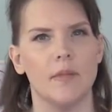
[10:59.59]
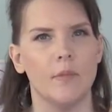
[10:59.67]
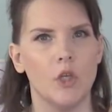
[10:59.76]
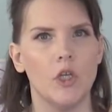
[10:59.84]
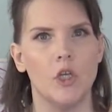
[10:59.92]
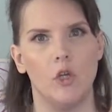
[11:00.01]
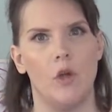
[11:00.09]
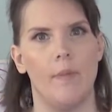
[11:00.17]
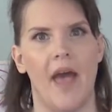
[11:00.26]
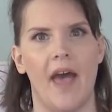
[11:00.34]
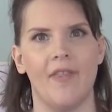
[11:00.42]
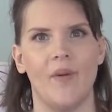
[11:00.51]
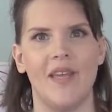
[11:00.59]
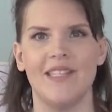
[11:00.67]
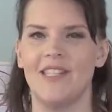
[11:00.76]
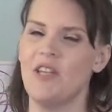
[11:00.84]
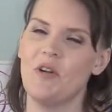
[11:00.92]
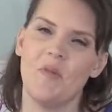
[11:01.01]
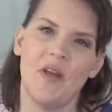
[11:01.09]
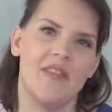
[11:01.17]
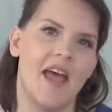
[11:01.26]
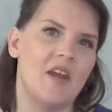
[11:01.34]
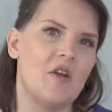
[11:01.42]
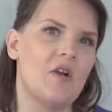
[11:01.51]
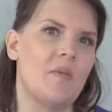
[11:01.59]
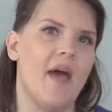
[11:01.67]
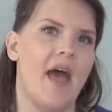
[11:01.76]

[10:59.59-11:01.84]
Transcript: some good neural pathways. So you don't want that neural